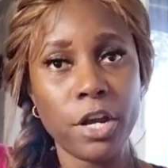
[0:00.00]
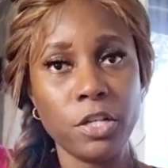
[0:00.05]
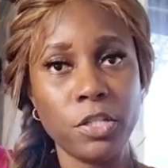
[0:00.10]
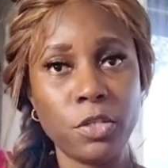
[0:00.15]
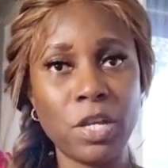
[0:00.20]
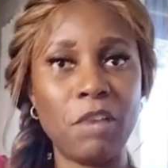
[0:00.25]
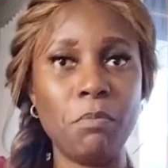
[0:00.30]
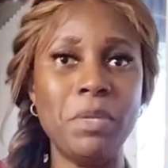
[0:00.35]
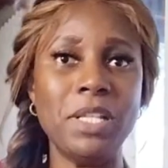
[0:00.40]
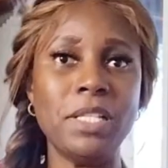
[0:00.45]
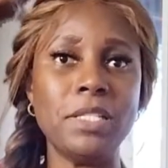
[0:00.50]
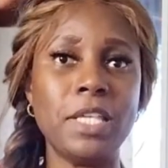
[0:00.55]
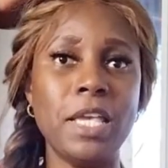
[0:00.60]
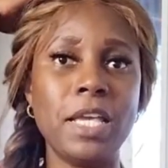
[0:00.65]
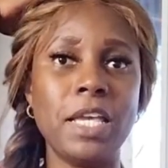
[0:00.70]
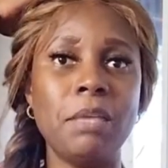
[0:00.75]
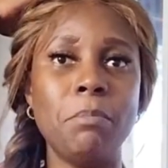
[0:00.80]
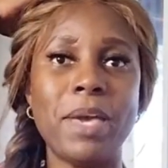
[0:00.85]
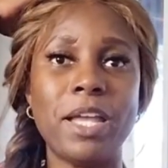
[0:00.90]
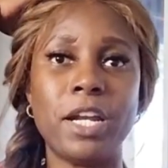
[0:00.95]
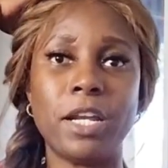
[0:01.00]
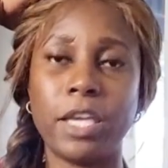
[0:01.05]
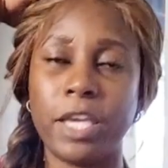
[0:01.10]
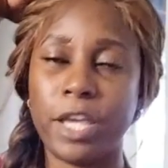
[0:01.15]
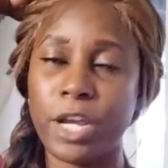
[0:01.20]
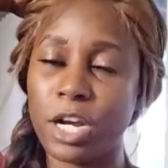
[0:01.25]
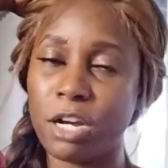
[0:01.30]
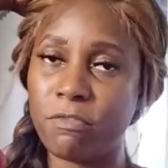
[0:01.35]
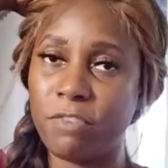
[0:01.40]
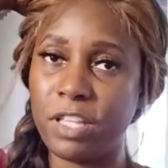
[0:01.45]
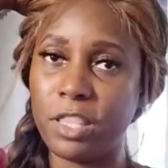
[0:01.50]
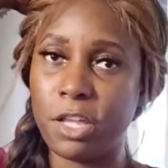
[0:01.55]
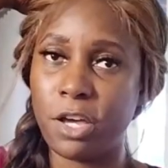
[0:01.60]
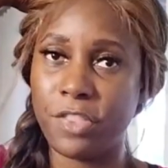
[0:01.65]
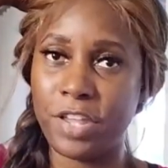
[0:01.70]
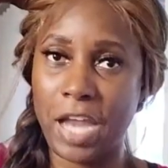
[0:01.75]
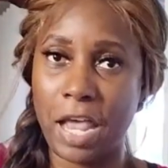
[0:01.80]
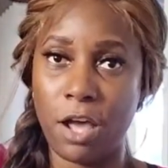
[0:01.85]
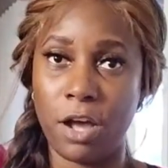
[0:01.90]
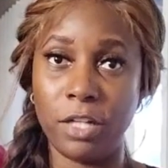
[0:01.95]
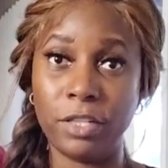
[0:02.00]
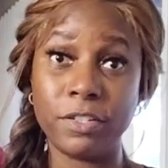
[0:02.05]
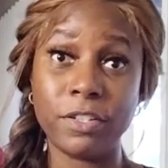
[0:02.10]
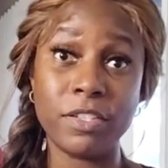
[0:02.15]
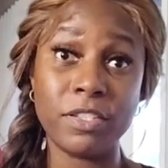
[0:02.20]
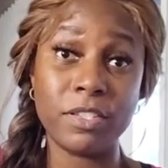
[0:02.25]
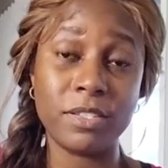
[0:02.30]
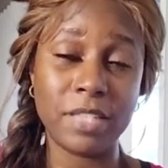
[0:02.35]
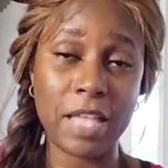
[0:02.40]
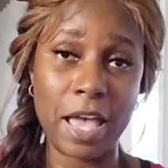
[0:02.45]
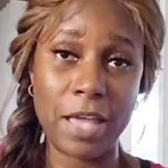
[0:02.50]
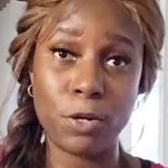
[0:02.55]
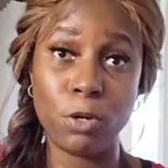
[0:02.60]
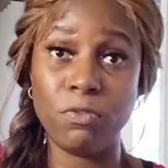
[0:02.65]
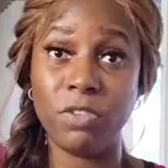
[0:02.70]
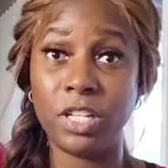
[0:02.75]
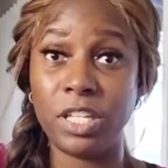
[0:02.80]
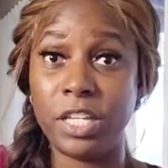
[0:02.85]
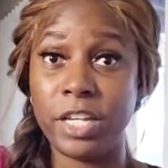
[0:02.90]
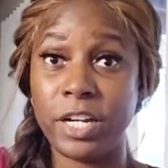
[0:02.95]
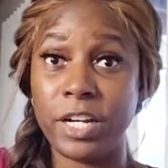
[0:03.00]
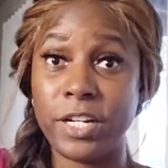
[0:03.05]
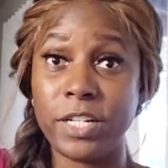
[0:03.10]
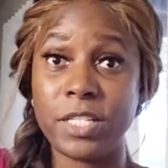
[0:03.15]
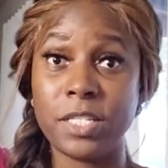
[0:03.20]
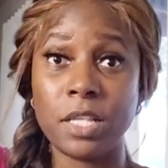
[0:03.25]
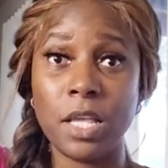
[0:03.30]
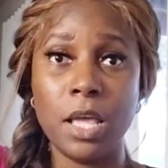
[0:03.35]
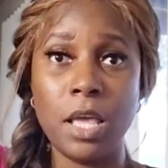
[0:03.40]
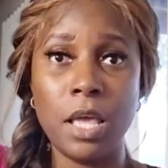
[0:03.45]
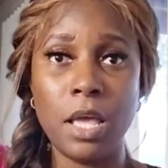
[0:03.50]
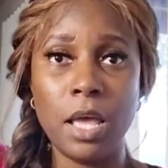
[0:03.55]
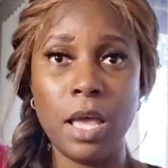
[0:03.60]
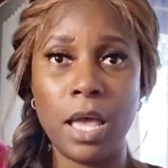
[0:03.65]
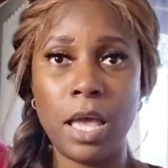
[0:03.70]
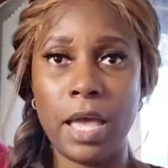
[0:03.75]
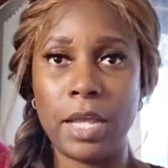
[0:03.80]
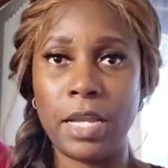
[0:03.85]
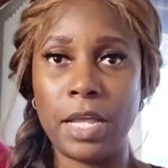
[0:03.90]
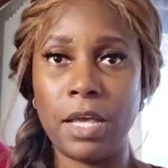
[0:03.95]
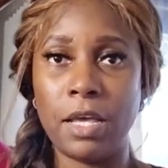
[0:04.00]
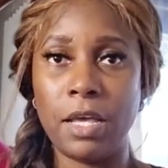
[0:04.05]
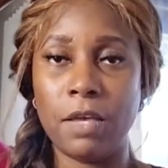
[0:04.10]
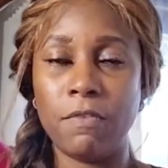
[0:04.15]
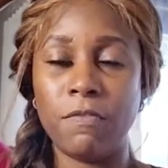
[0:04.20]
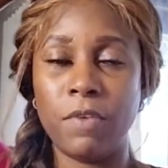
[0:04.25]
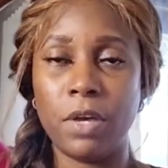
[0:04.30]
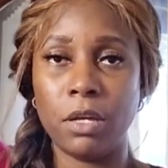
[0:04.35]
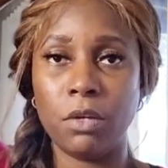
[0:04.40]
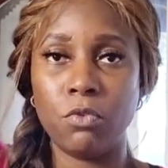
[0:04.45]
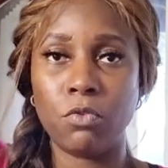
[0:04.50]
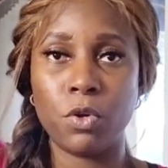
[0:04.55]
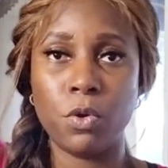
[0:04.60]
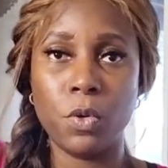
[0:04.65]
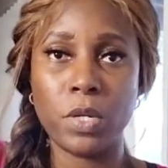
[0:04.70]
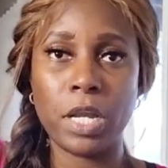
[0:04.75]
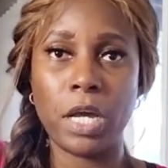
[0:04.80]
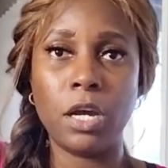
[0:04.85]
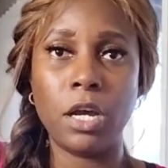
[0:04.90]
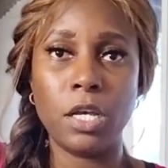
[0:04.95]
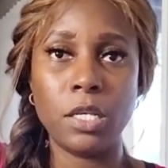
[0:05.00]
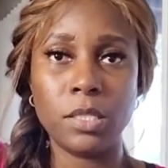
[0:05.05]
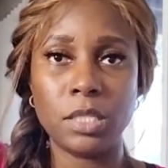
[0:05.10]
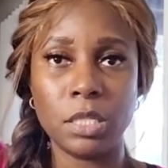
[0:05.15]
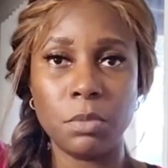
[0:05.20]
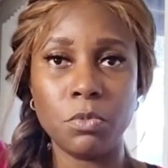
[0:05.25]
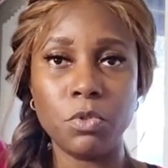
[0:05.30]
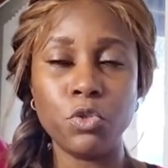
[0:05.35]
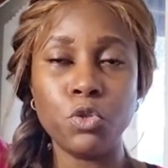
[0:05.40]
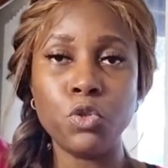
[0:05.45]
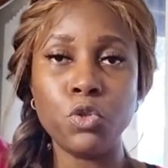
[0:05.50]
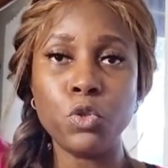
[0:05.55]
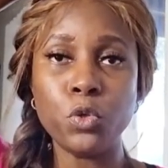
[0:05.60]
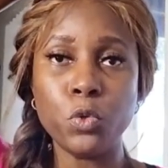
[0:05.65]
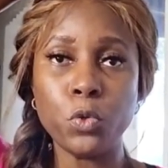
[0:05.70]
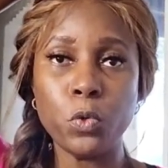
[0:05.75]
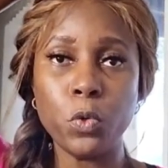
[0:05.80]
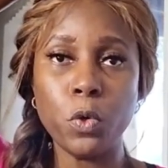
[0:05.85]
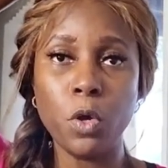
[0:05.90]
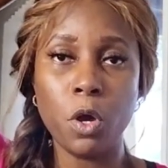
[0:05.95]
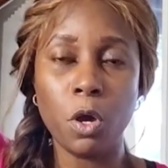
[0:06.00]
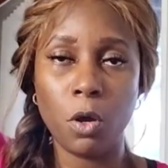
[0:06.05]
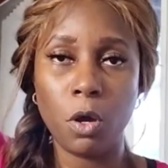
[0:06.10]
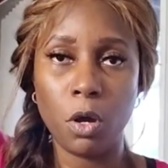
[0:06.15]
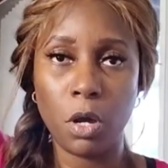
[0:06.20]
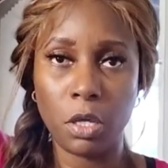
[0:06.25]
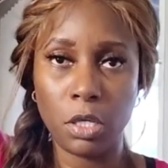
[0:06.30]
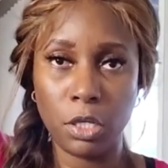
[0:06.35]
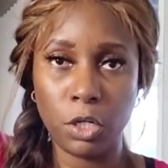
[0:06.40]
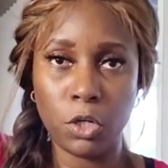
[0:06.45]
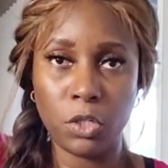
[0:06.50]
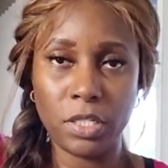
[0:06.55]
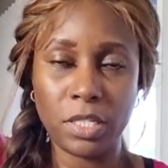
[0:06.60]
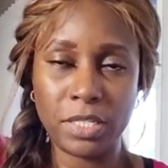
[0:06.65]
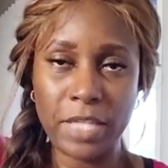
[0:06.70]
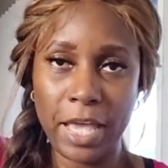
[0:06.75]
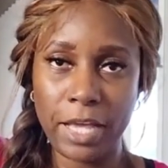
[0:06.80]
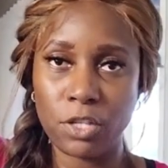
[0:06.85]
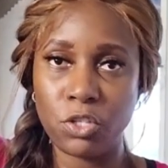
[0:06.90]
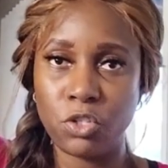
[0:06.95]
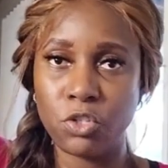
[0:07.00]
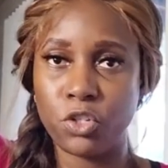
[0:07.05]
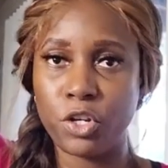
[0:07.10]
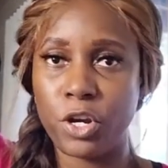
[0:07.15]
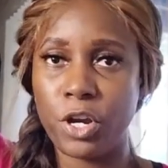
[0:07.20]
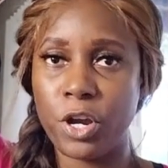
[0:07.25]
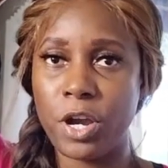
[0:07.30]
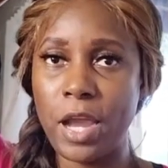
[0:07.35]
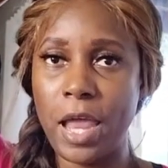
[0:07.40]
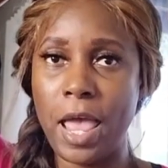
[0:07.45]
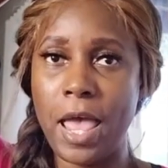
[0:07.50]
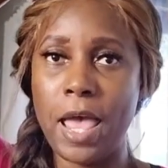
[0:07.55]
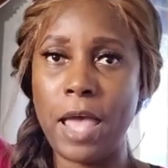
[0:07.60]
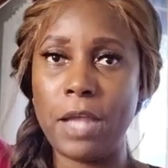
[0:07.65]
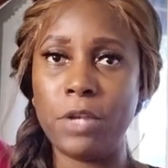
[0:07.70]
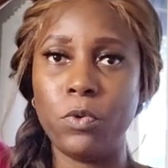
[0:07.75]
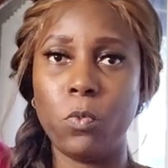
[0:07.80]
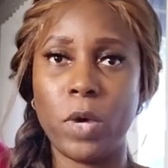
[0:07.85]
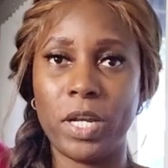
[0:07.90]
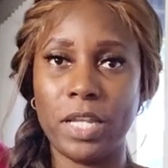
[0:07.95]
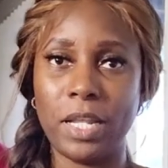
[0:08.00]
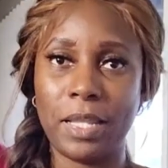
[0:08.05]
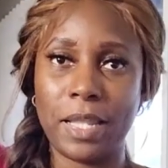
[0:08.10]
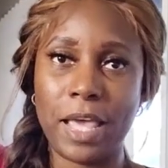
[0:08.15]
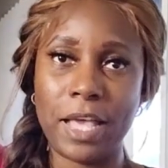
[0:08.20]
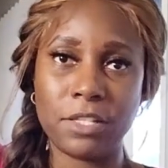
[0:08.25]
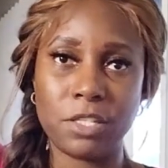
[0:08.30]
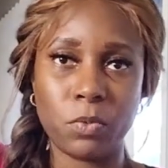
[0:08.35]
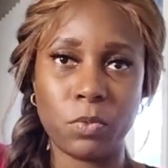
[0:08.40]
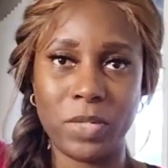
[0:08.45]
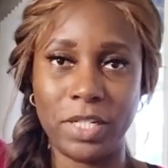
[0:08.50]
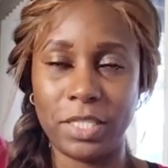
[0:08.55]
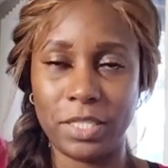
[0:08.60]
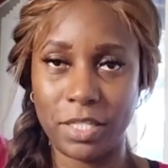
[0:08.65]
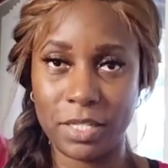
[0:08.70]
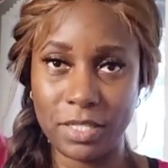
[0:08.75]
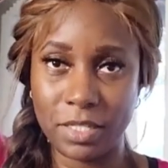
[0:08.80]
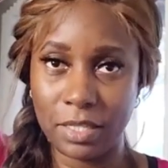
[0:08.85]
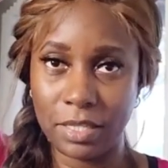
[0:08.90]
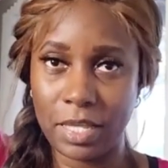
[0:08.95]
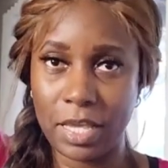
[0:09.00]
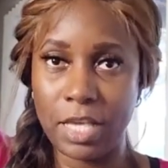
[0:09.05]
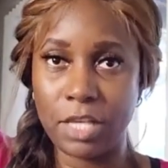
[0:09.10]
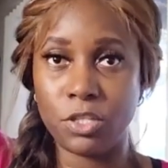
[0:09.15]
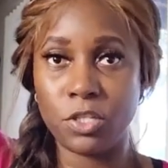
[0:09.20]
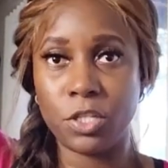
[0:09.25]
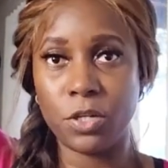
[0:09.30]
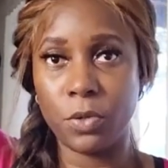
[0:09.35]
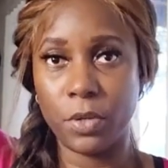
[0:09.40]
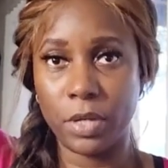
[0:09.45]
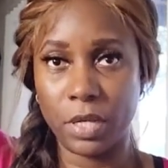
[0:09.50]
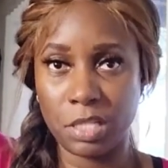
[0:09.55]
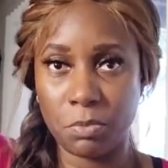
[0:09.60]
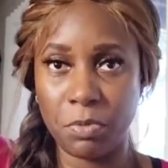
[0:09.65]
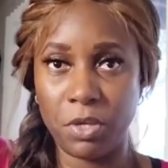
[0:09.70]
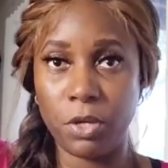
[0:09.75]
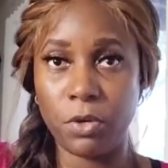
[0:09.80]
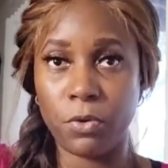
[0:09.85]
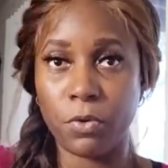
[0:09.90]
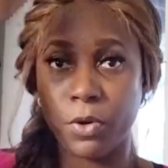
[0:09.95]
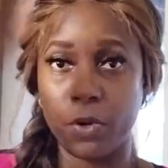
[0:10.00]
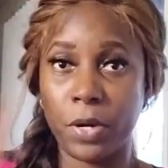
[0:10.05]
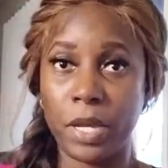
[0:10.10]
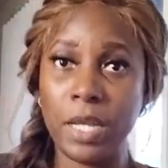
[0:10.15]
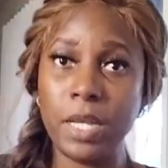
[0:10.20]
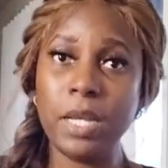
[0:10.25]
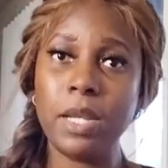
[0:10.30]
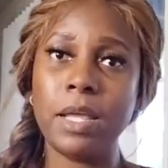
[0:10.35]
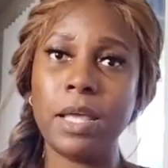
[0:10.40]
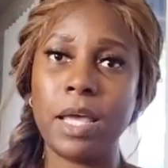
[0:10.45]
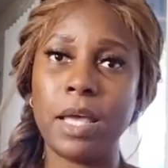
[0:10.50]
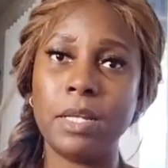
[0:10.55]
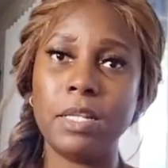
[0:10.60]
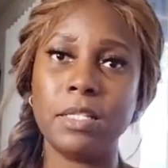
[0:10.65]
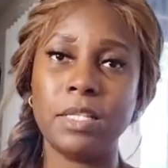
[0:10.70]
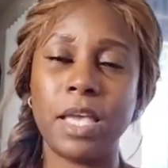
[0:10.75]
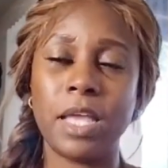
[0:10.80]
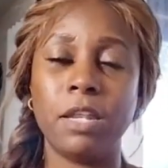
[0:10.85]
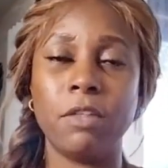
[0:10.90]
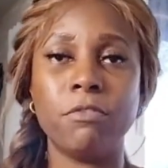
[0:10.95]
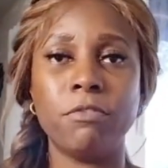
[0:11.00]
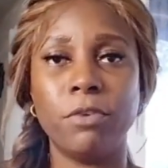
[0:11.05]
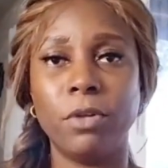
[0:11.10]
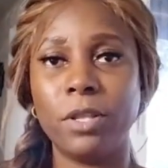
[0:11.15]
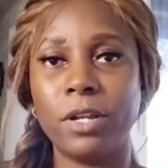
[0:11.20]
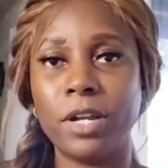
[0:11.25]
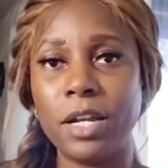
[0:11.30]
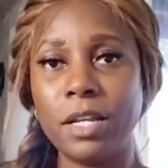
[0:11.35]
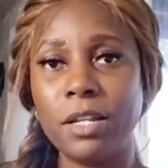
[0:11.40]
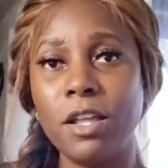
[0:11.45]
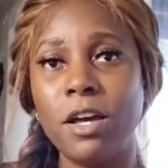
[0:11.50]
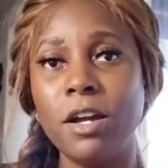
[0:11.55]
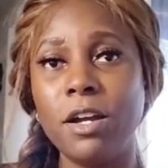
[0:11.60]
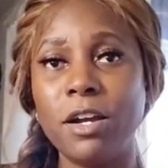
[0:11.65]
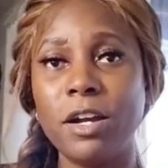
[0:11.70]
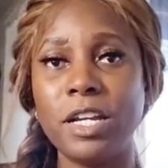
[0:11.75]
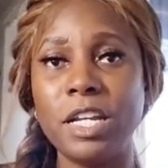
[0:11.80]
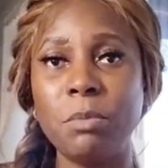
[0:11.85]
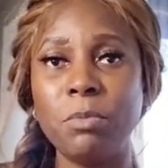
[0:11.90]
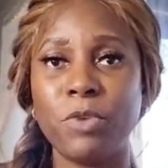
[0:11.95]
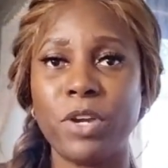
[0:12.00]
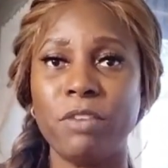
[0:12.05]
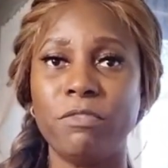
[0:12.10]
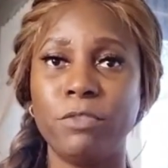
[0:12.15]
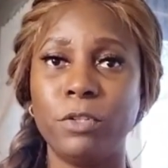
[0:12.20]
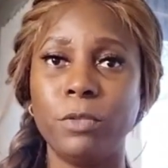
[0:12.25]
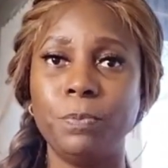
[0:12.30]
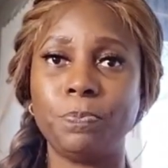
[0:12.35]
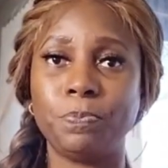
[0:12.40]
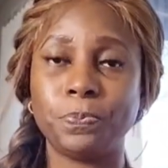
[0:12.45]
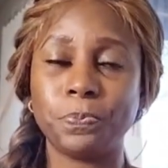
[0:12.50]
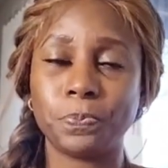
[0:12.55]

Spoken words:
So I've been taking better care of it now that I understand over the years and have grown accustomed to, you know, the texture and what it likes and what it doesn't like. So it's been growing and it's getting fuller and longer, and I'm grateful.